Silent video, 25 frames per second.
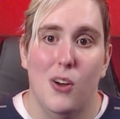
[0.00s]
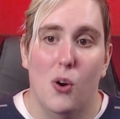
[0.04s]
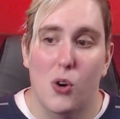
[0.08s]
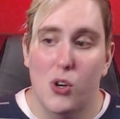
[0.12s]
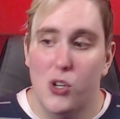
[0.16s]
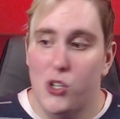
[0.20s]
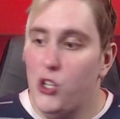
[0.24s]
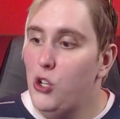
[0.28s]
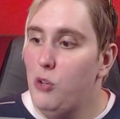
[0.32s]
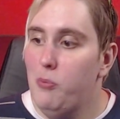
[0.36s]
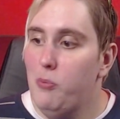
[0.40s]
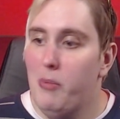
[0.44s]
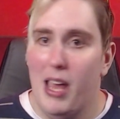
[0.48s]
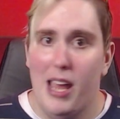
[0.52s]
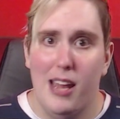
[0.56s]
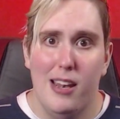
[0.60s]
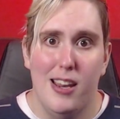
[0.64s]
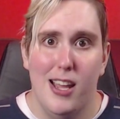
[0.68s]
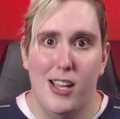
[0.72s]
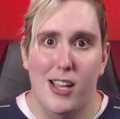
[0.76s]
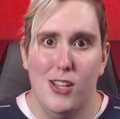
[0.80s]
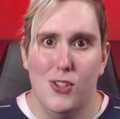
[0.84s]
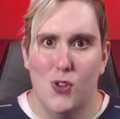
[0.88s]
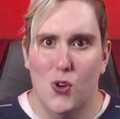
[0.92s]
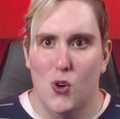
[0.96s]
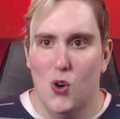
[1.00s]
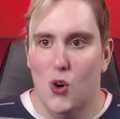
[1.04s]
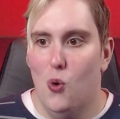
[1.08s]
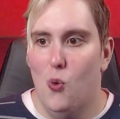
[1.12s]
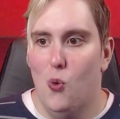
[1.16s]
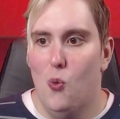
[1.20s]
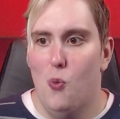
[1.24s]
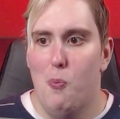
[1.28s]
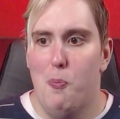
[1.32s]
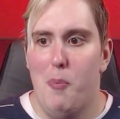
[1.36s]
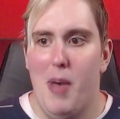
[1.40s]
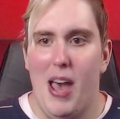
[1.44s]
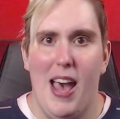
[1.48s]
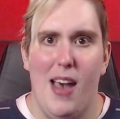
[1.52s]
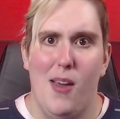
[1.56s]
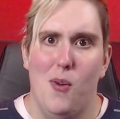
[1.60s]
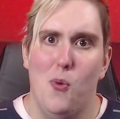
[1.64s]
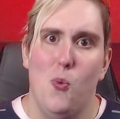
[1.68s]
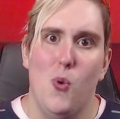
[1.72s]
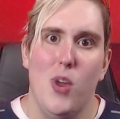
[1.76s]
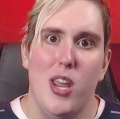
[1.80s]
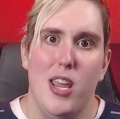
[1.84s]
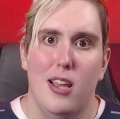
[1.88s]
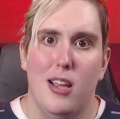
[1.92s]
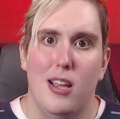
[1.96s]
or 2 bad days, or a
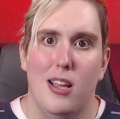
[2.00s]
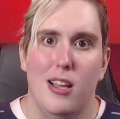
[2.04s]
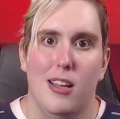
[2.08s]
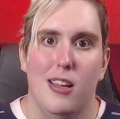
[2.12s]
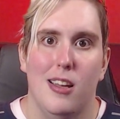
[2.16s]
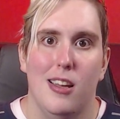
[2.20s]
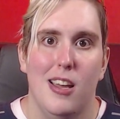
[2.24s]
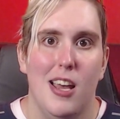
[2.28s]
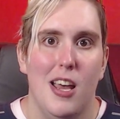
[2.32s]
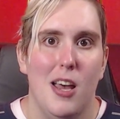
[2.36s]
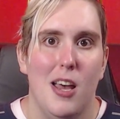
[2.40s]
bad week.